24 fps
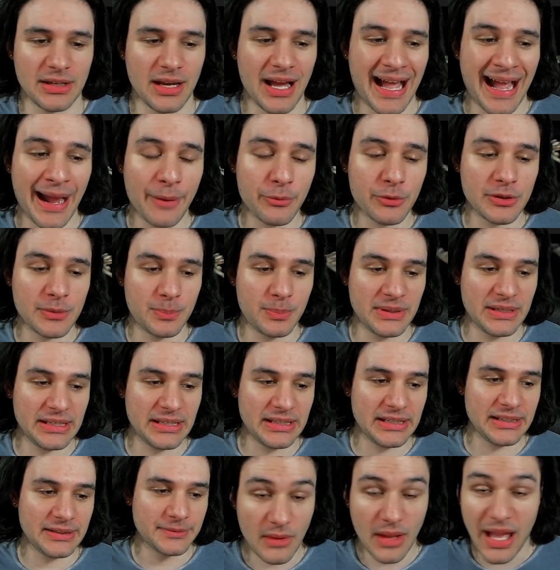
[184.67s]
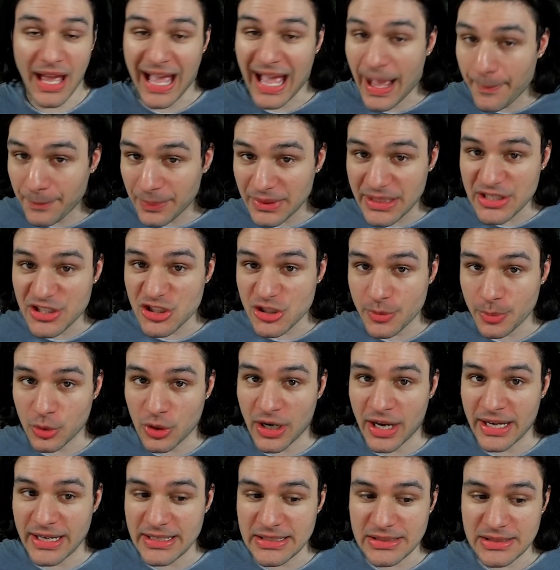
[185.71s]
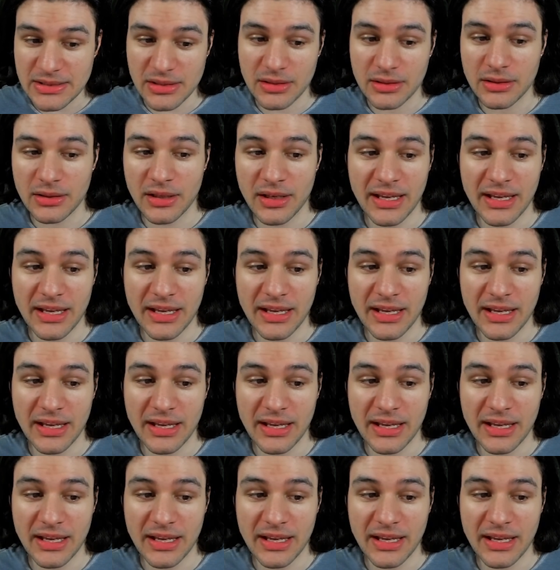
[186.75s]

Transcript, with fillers: I would be happily surprised